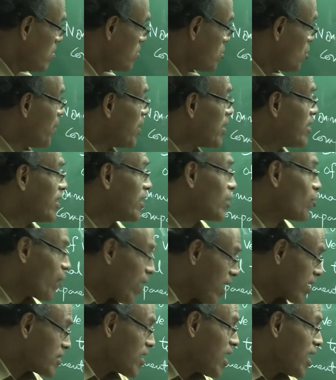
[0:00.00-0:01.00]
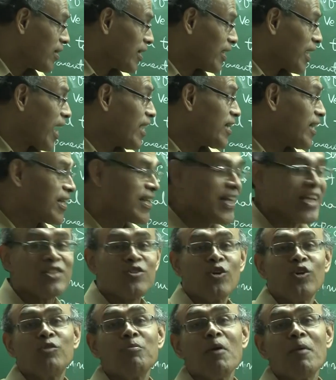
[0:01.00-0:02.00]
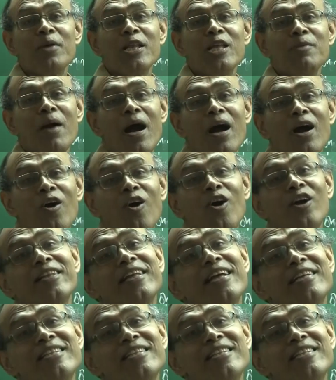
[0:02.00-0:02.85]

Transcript: symmetry requires that either there is going to be a minima or there